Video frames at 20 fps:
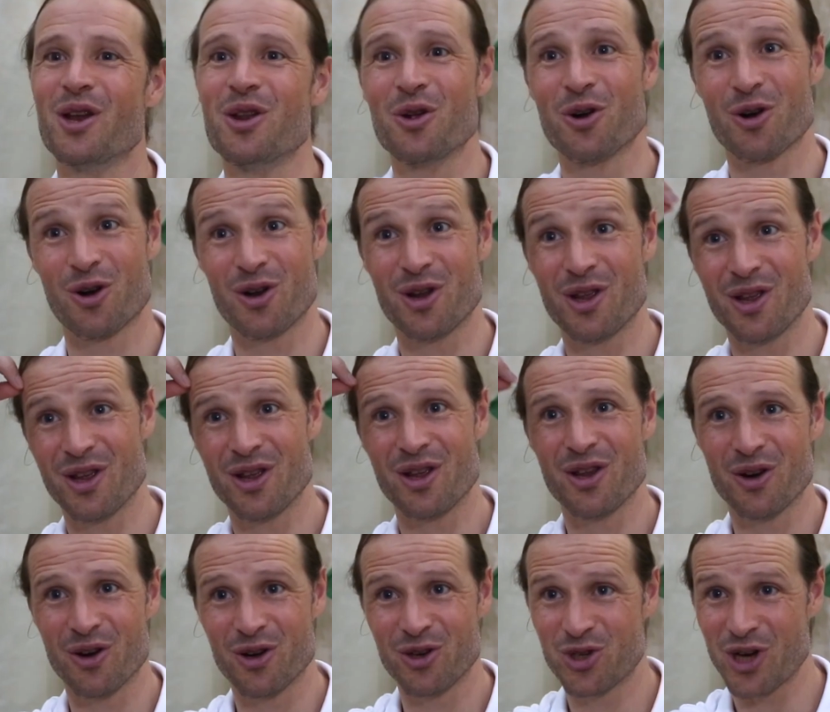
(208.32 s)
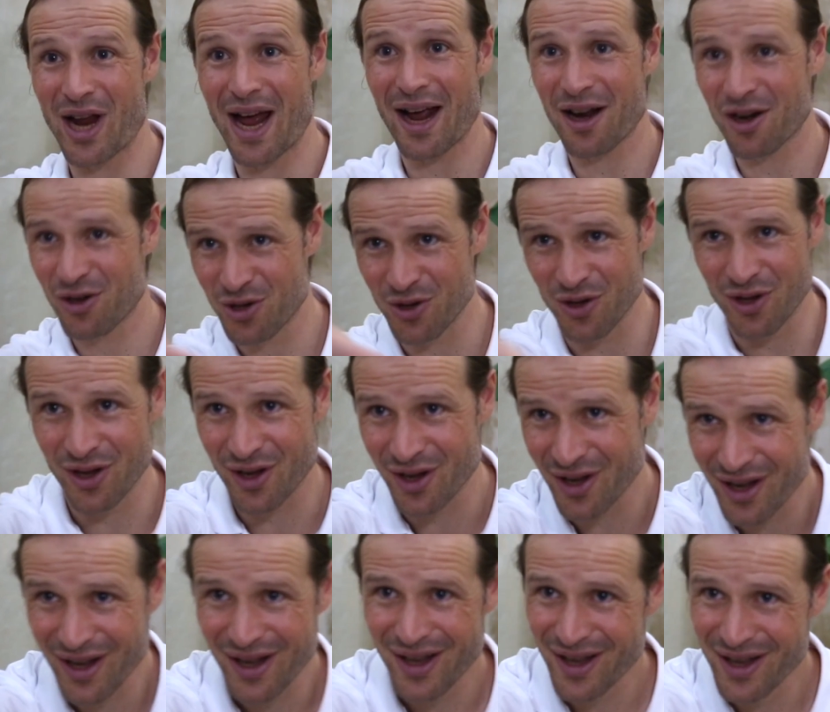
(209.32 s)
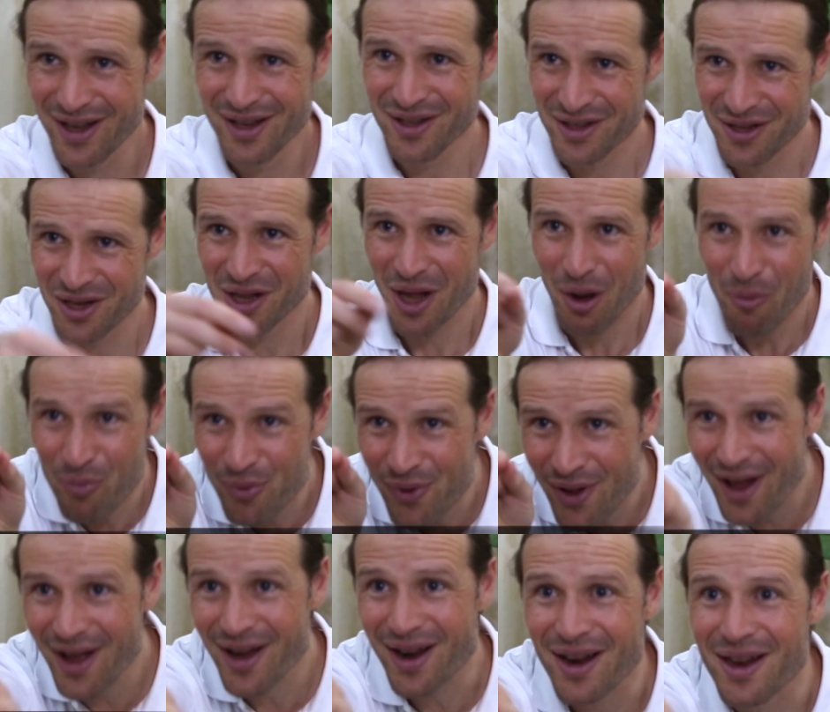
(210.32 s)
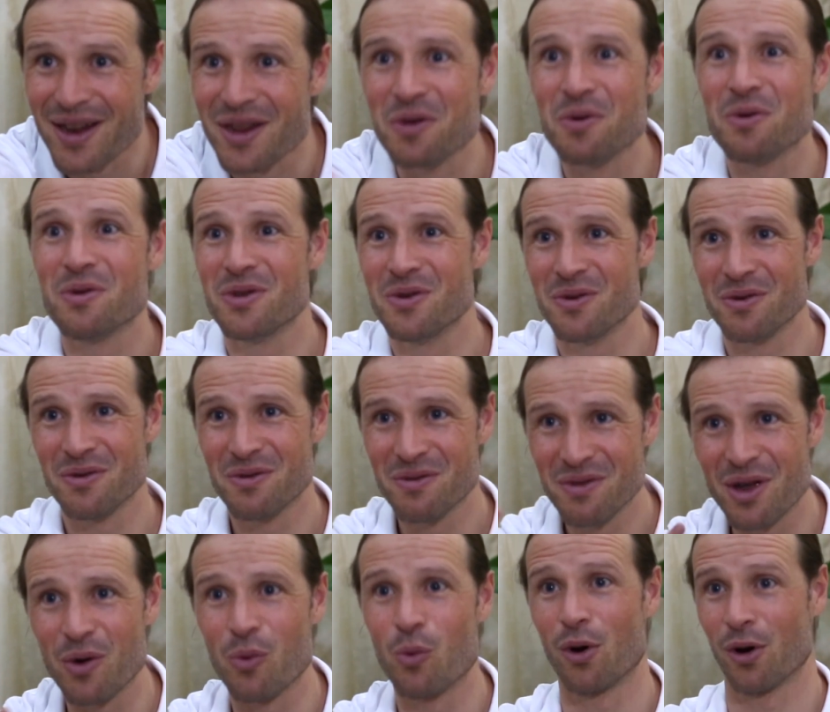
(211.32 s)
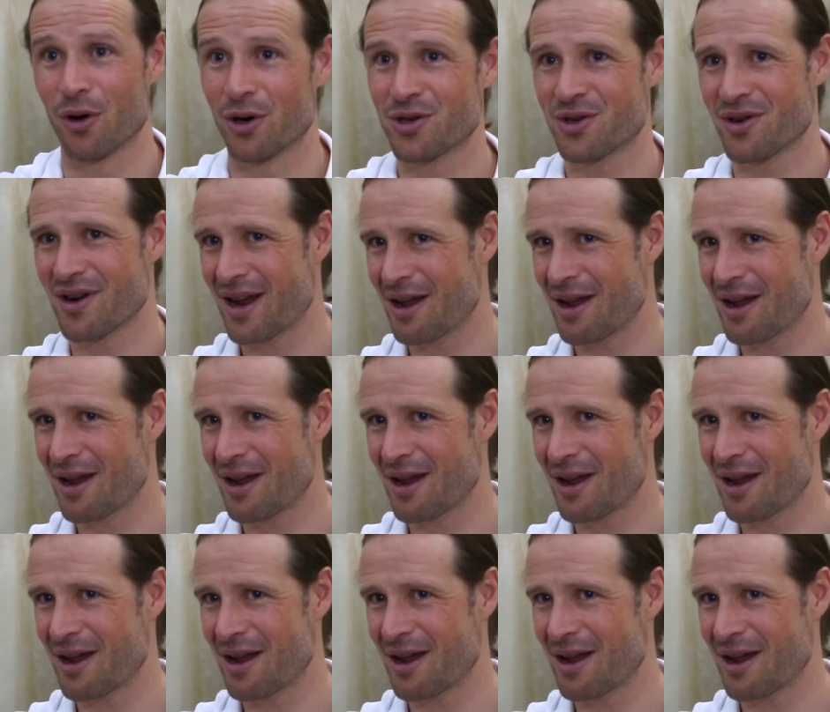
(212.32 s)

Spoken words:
in your jack to the plug and you it works,